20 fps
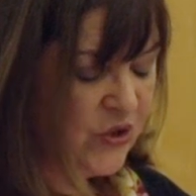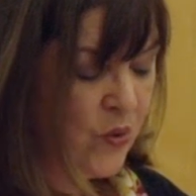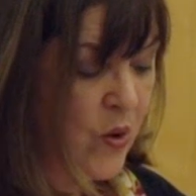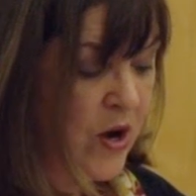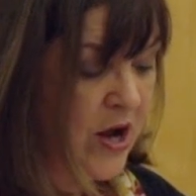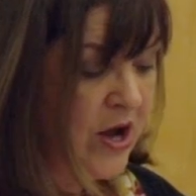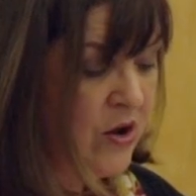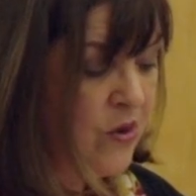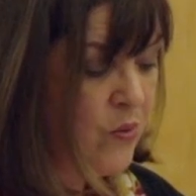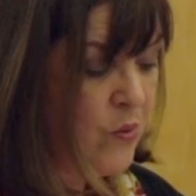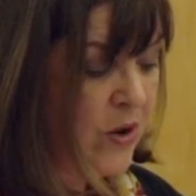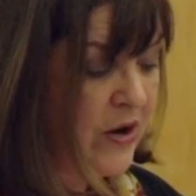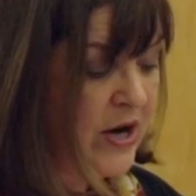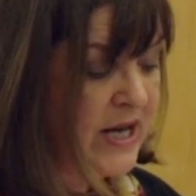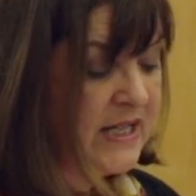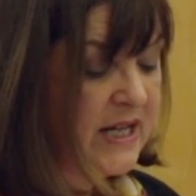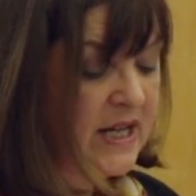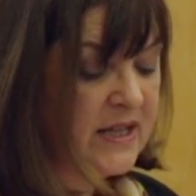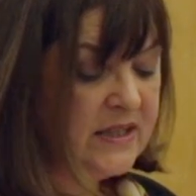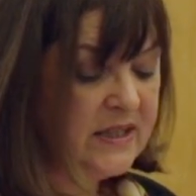quo where
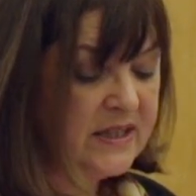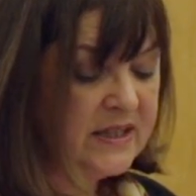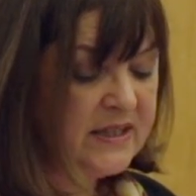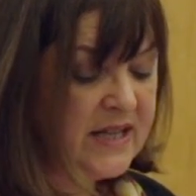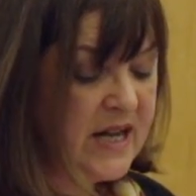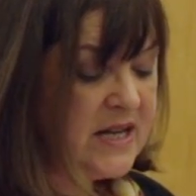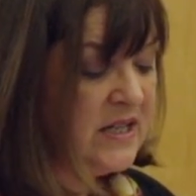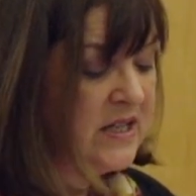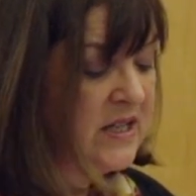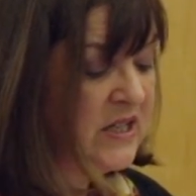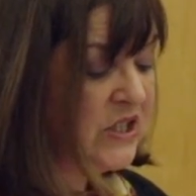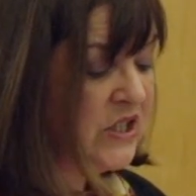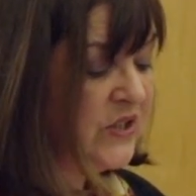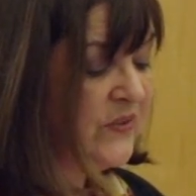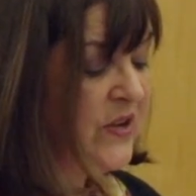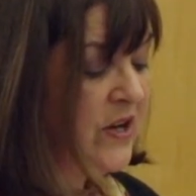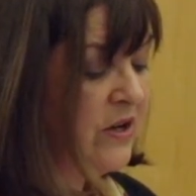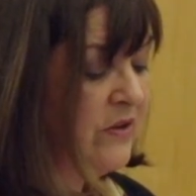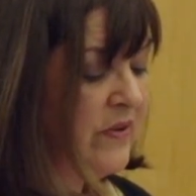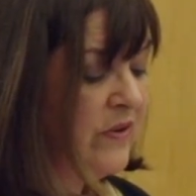it has extended its
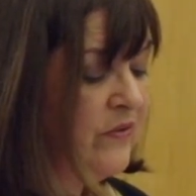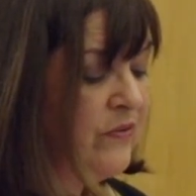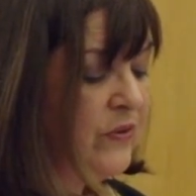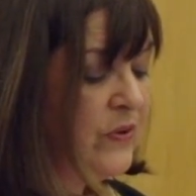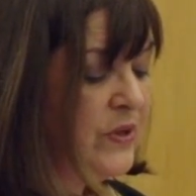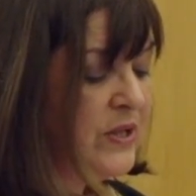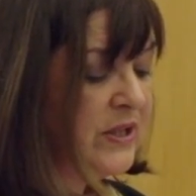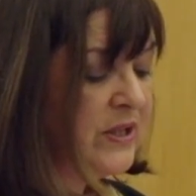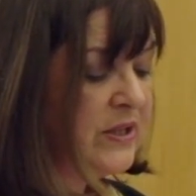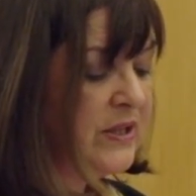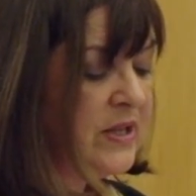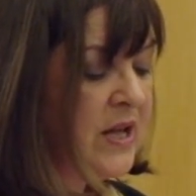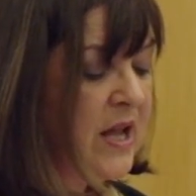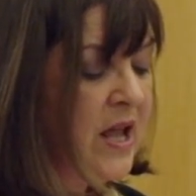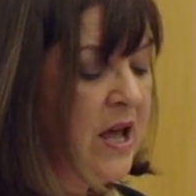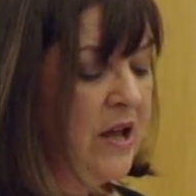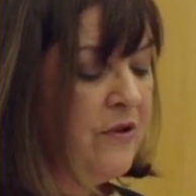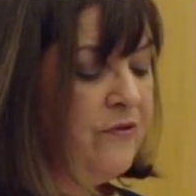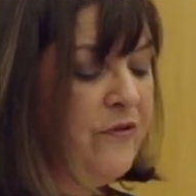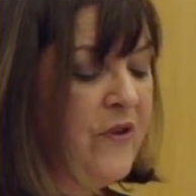sphere of influence
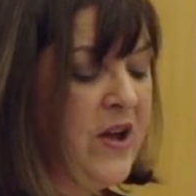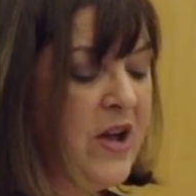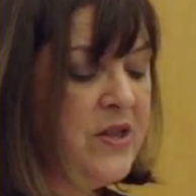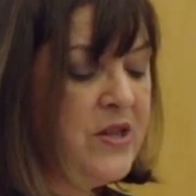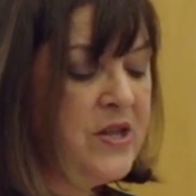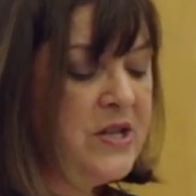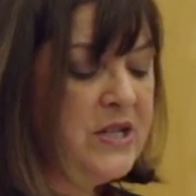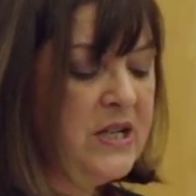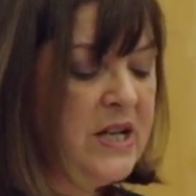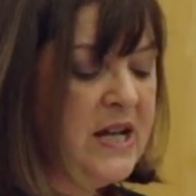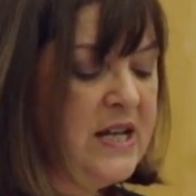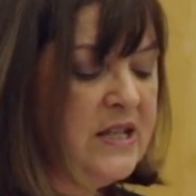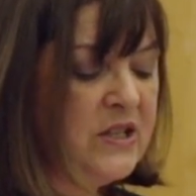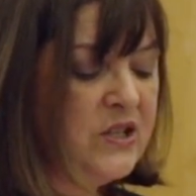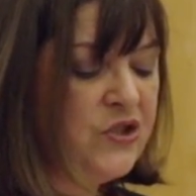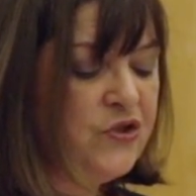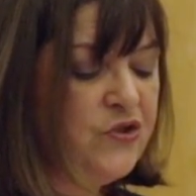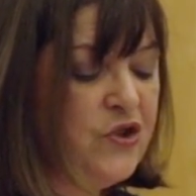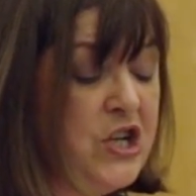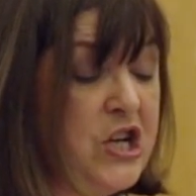and furthered
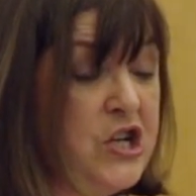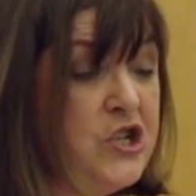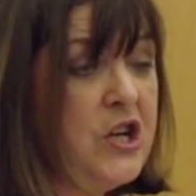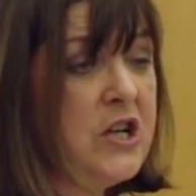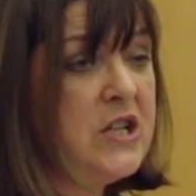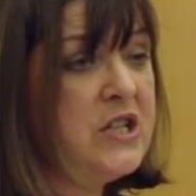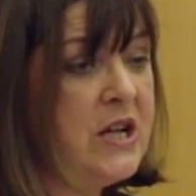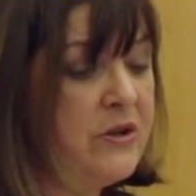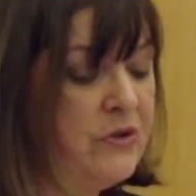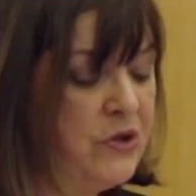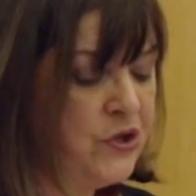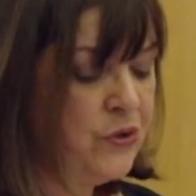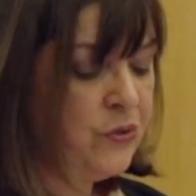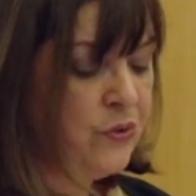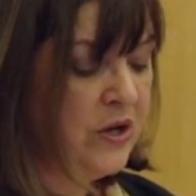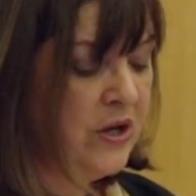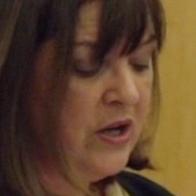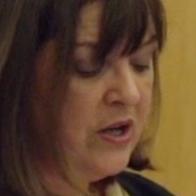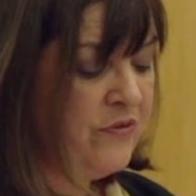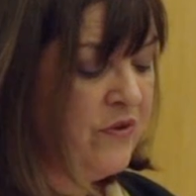its strategic
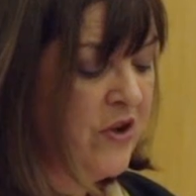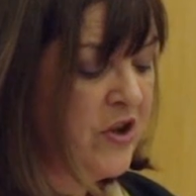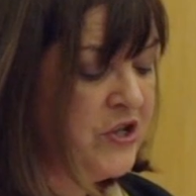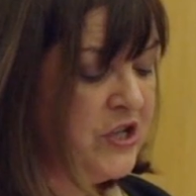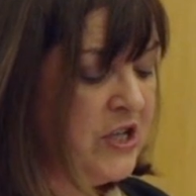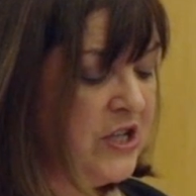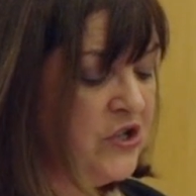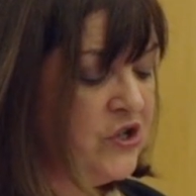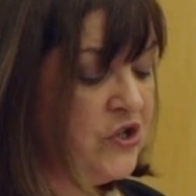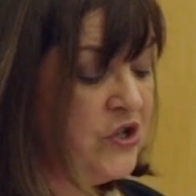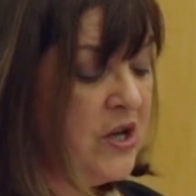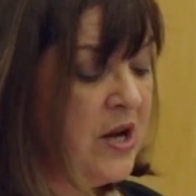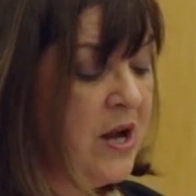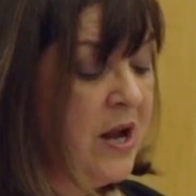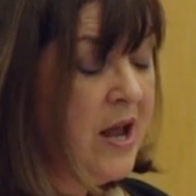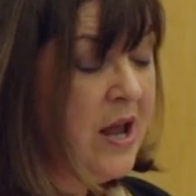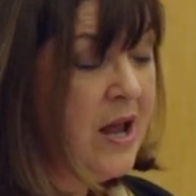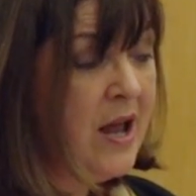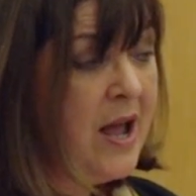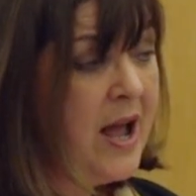territorial advantage,
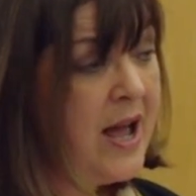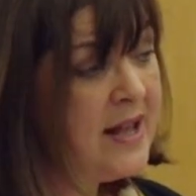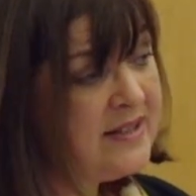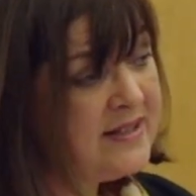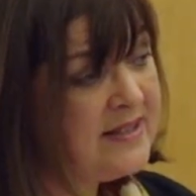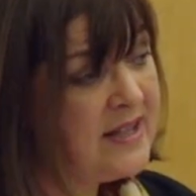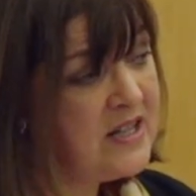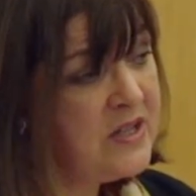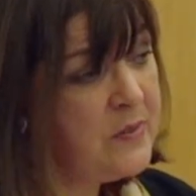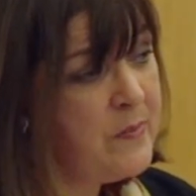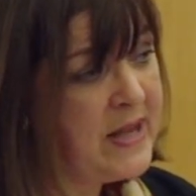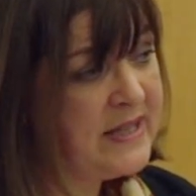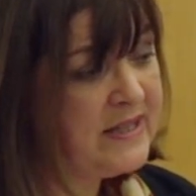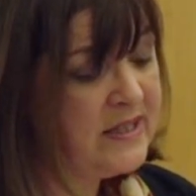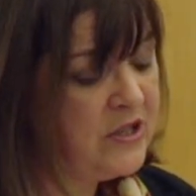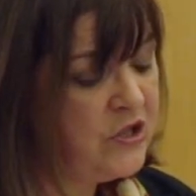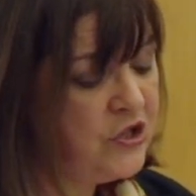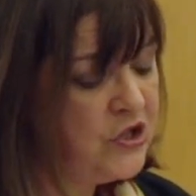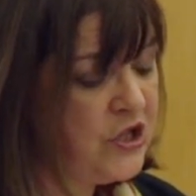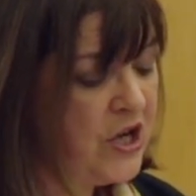and sent a
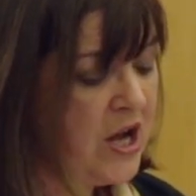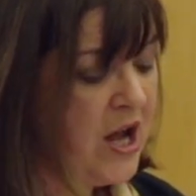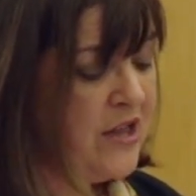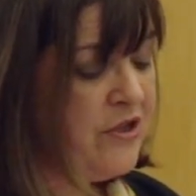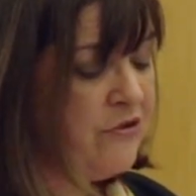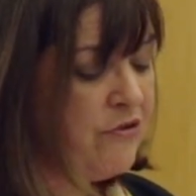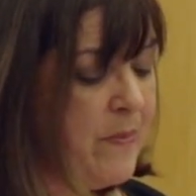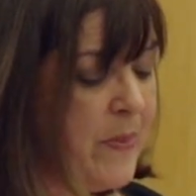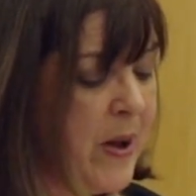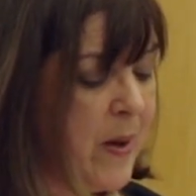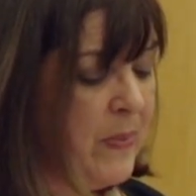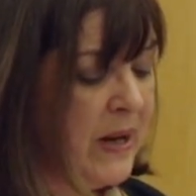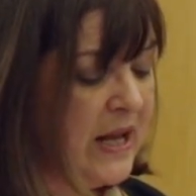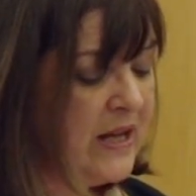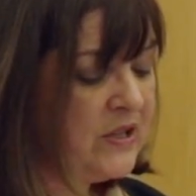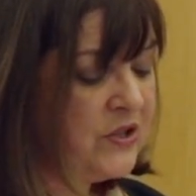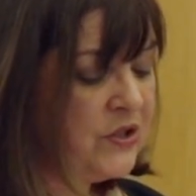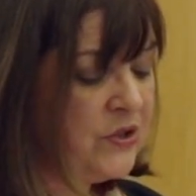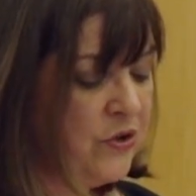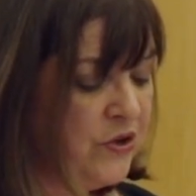message to other
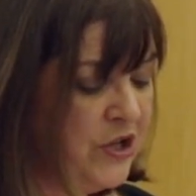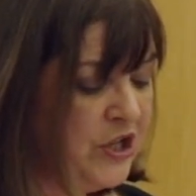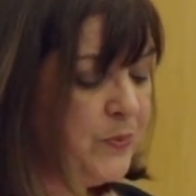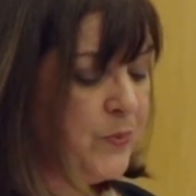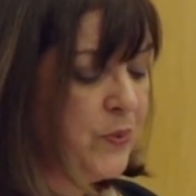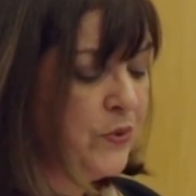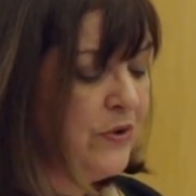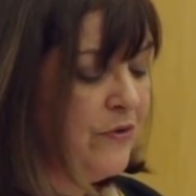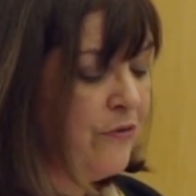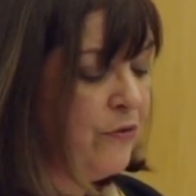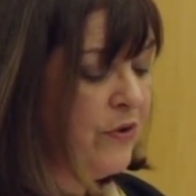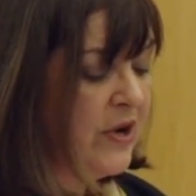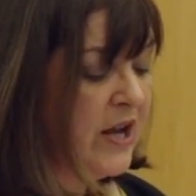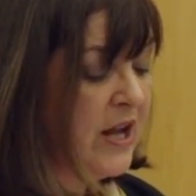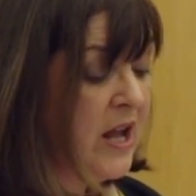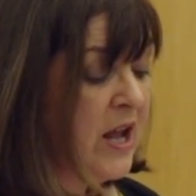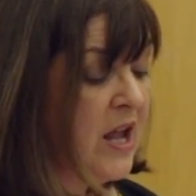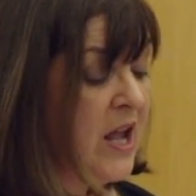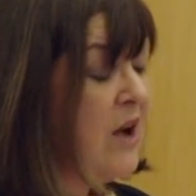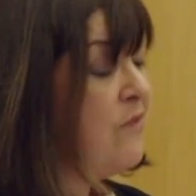republics on its
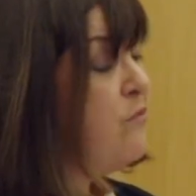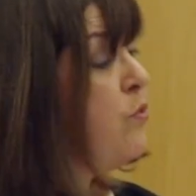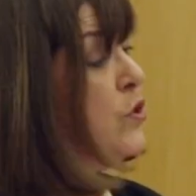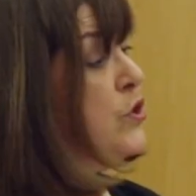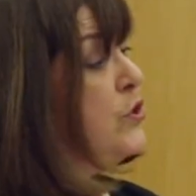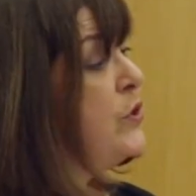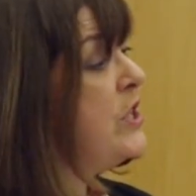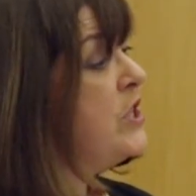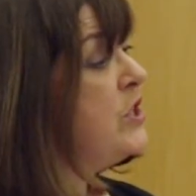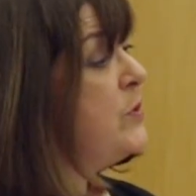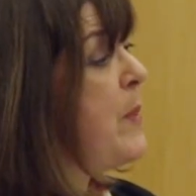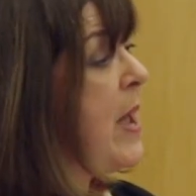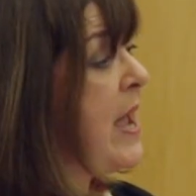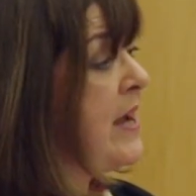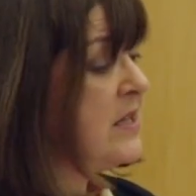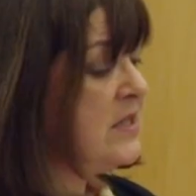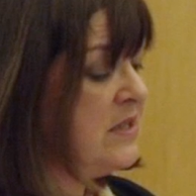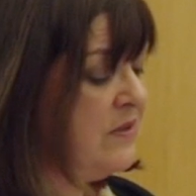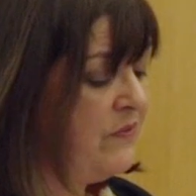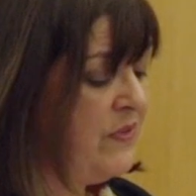periphery of what to
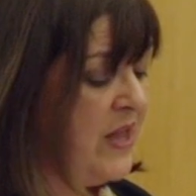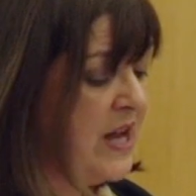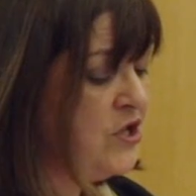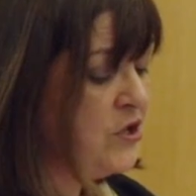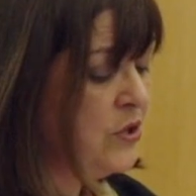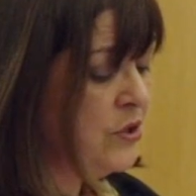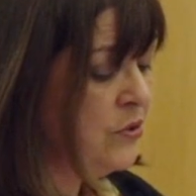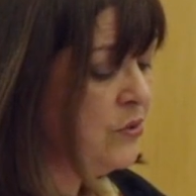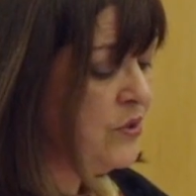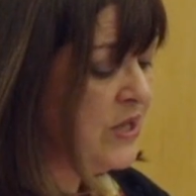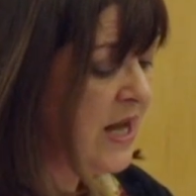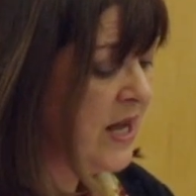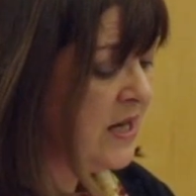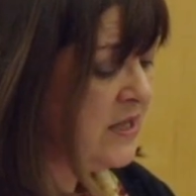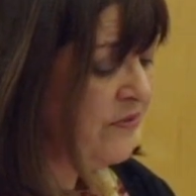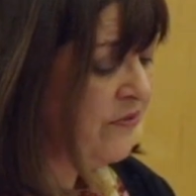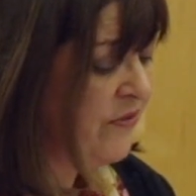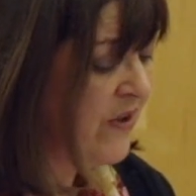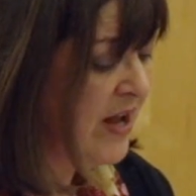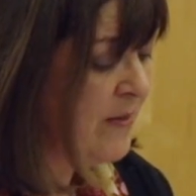expect if they too
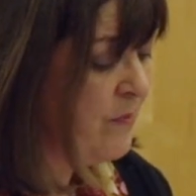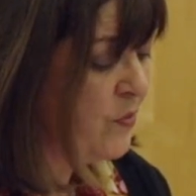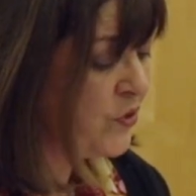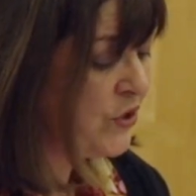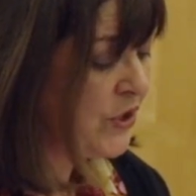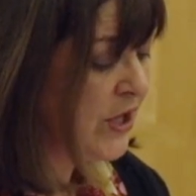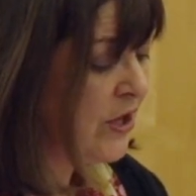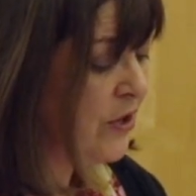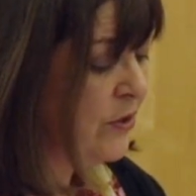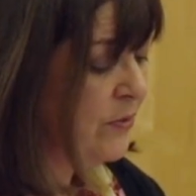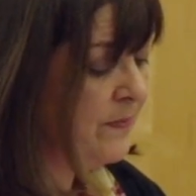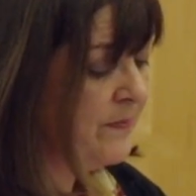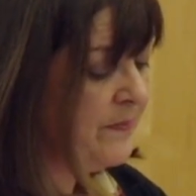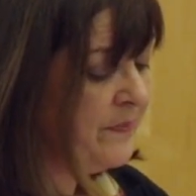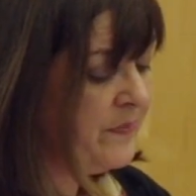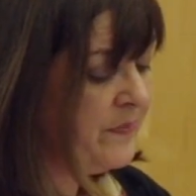dared defy Moscow.